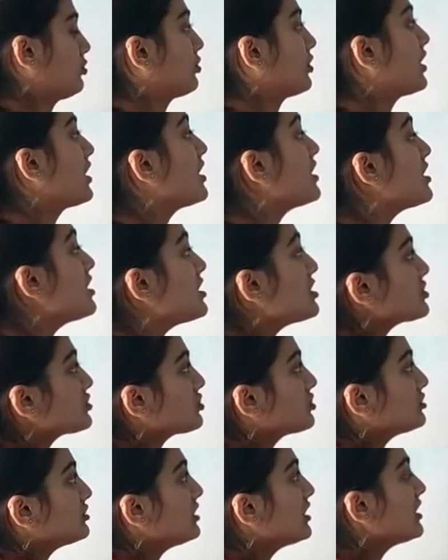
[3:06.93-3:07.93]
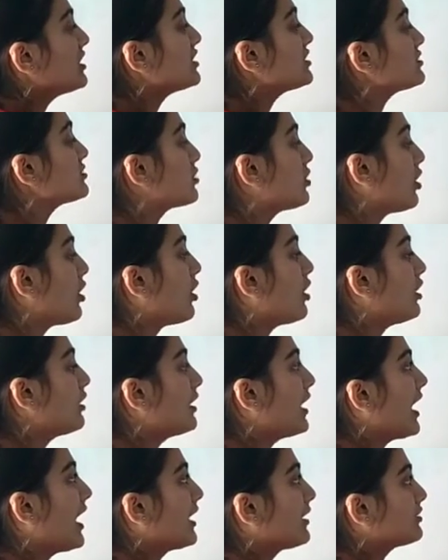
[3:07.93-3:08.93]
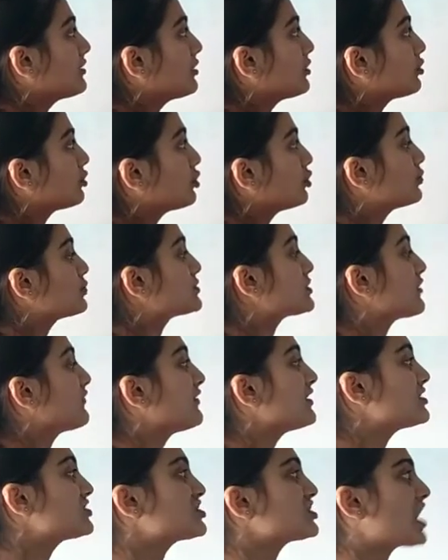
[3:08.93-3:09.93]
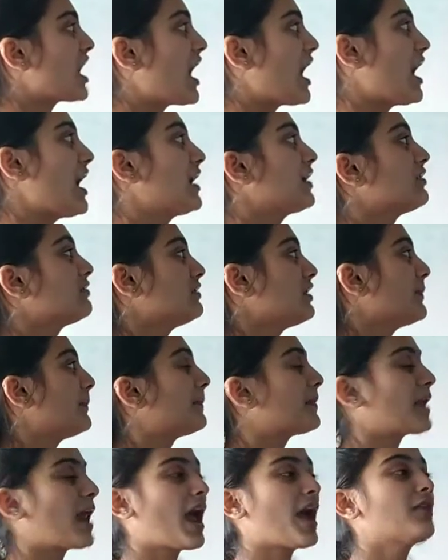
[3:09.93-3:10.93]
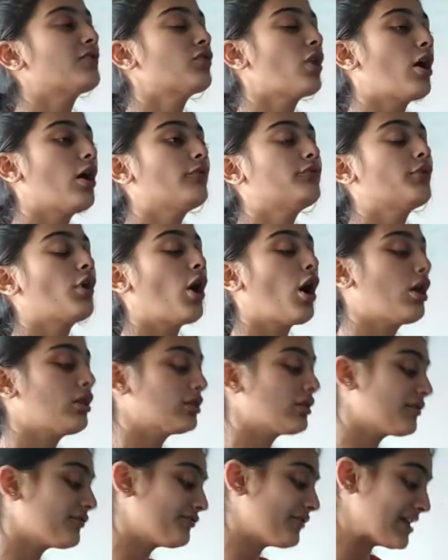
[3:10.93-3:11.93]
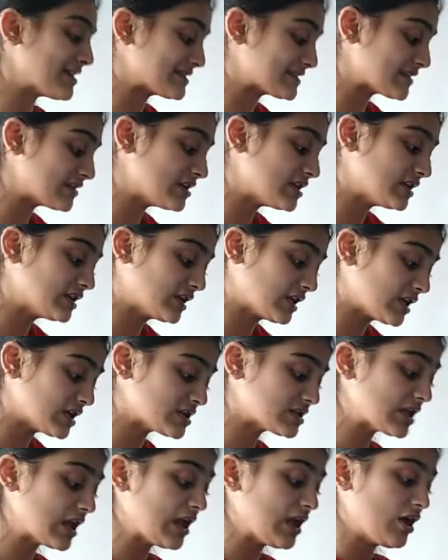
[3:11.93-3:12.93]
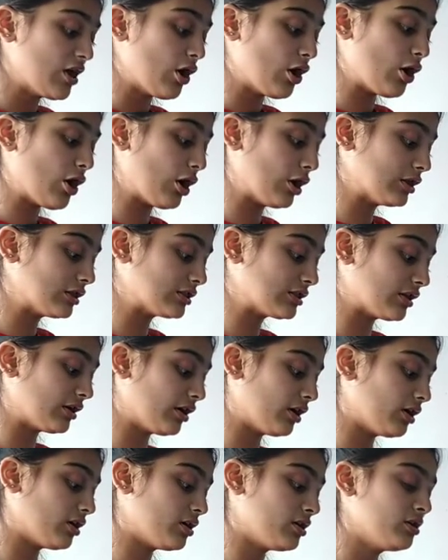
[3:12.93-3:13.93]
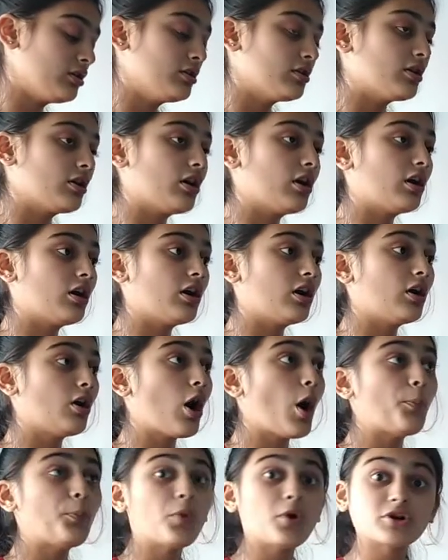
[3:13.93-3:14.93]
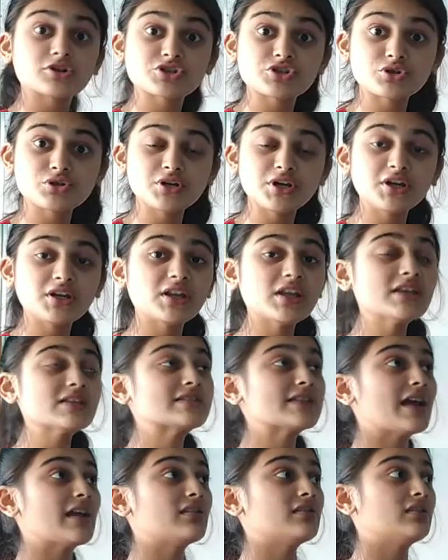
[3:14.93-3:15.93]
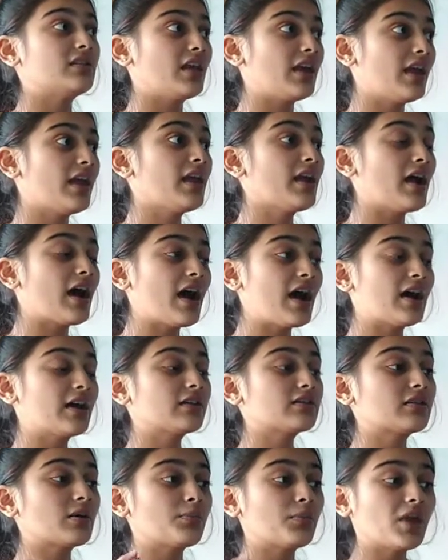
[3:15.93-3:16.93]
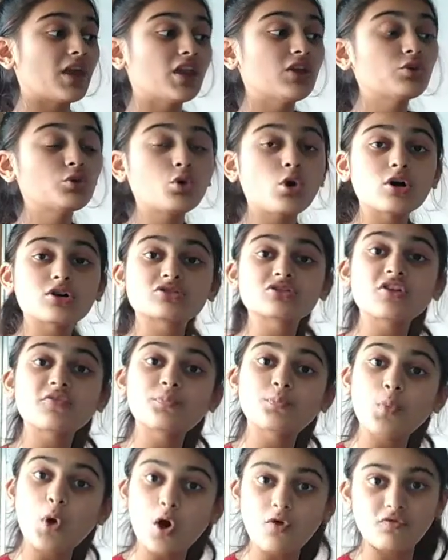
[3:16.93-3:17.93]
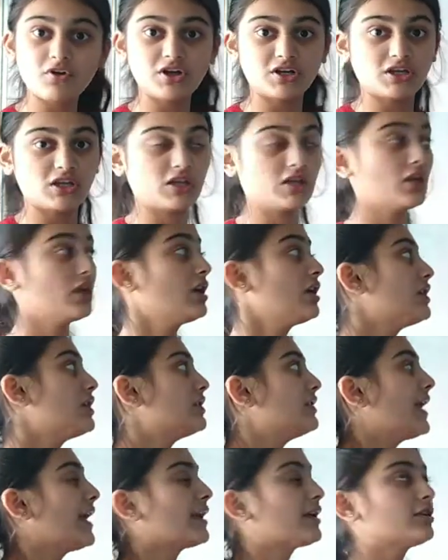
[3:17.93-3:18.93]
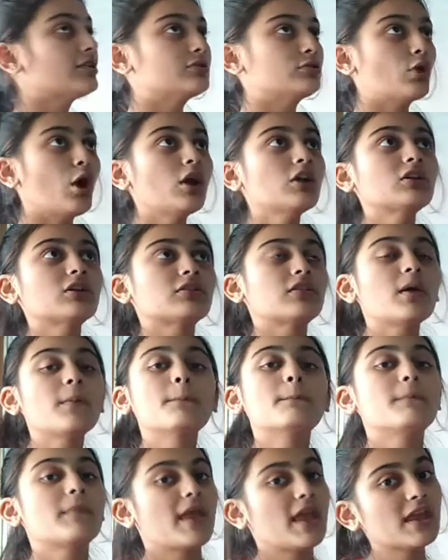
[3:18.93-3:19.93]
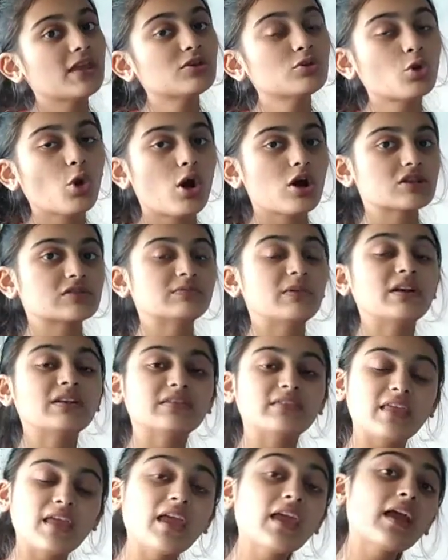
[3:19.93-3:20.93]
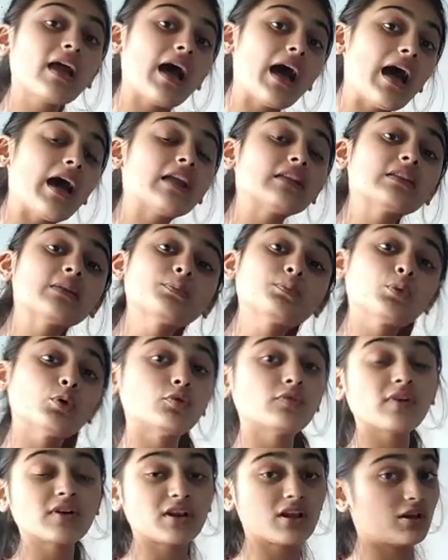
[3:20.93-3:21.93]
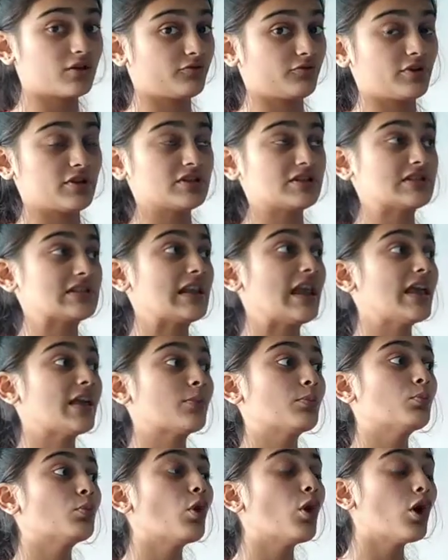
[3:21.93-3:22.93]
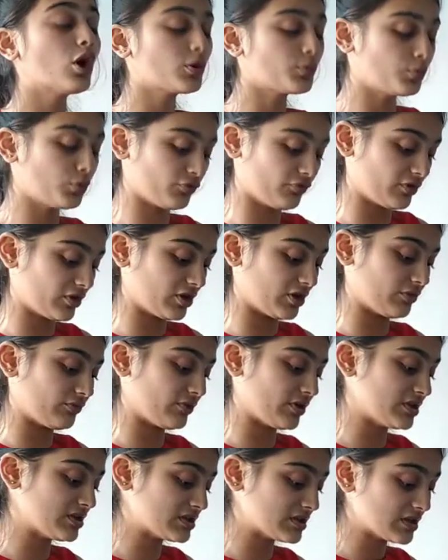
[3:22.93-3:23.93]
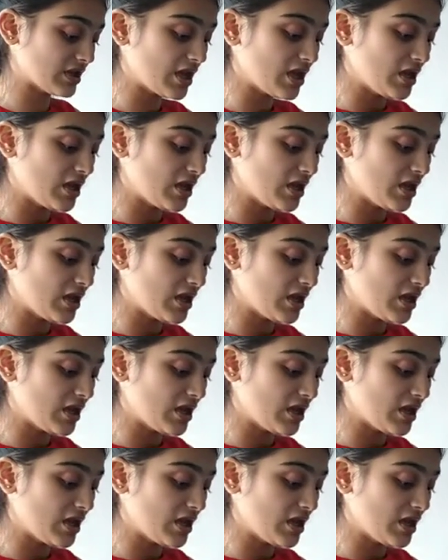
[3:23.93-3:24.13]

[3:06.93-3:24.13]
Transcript: Okay, so these all are the groups which are deprived of all the facilities, all the opportunities, and they are the main cause of poverty. Not the main cause, but they are the poorer ones, more poorer ones.